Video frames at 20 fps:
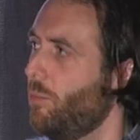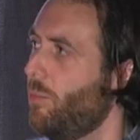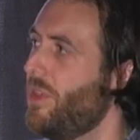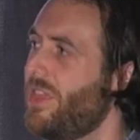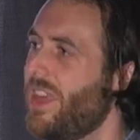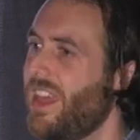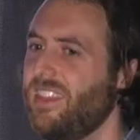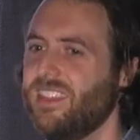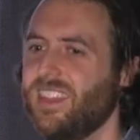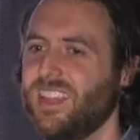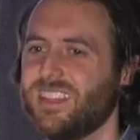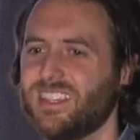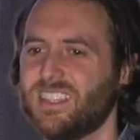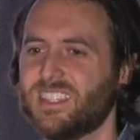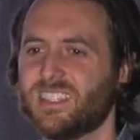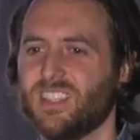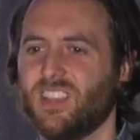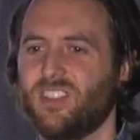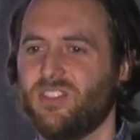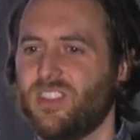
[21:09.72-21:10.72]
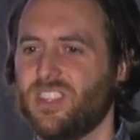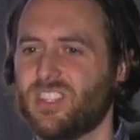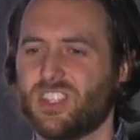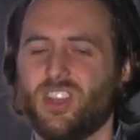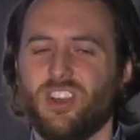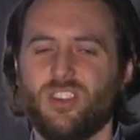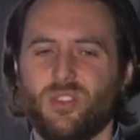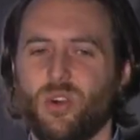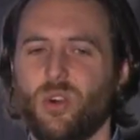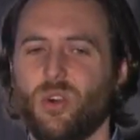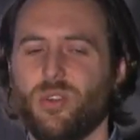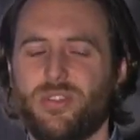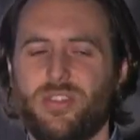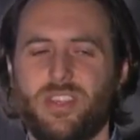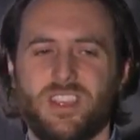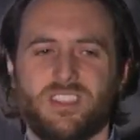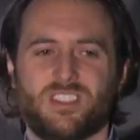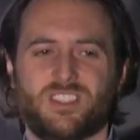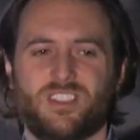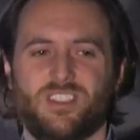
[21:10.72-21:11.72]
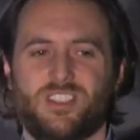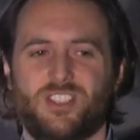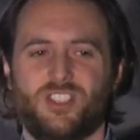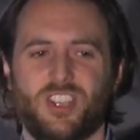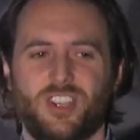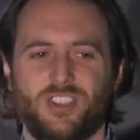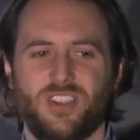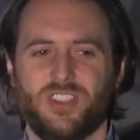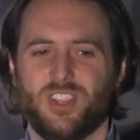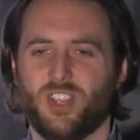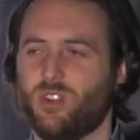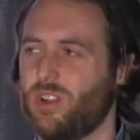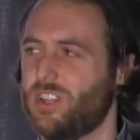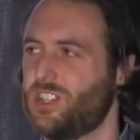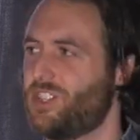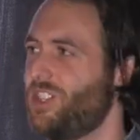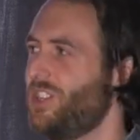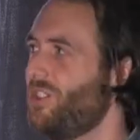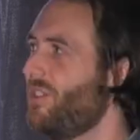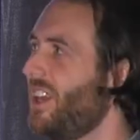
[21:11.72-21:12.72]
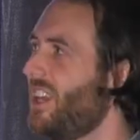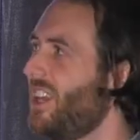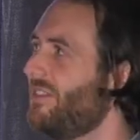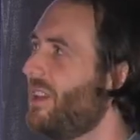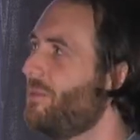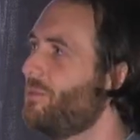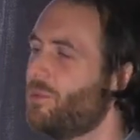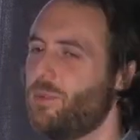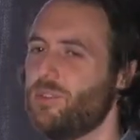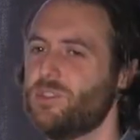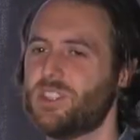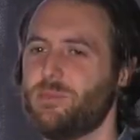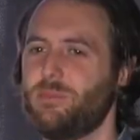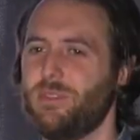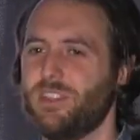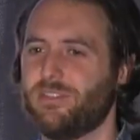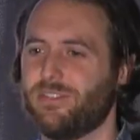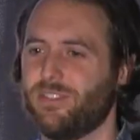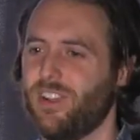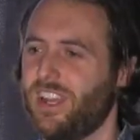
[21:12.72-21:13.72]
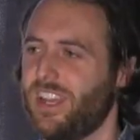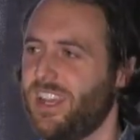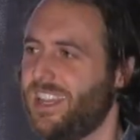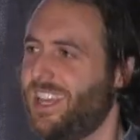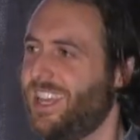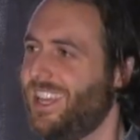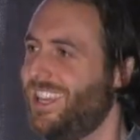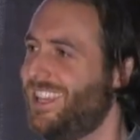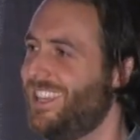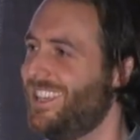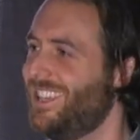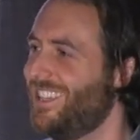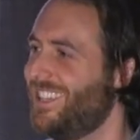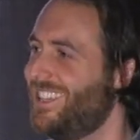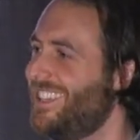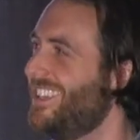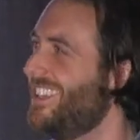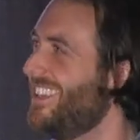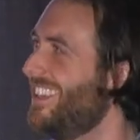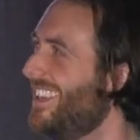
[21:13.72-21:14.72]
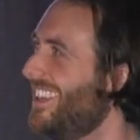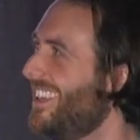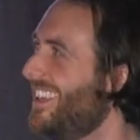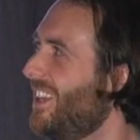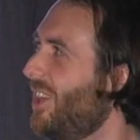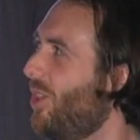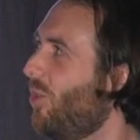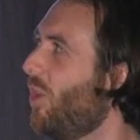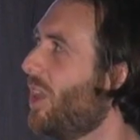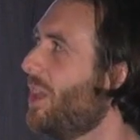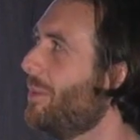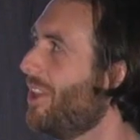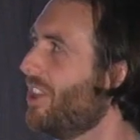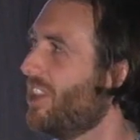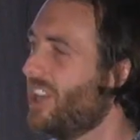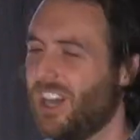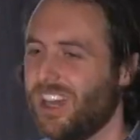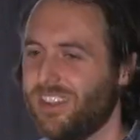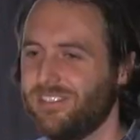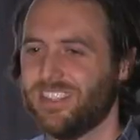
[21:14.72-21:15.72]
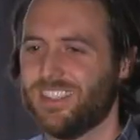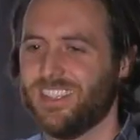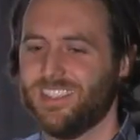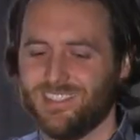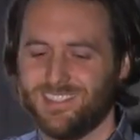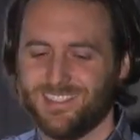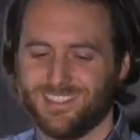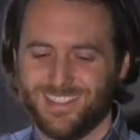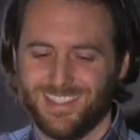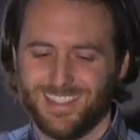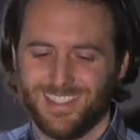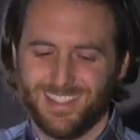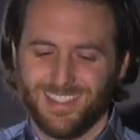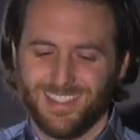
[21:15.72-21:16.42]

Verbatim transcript: But then, like, this whole thing starts to generate the question, right? If I'm supposed to be afraid, what about confidence,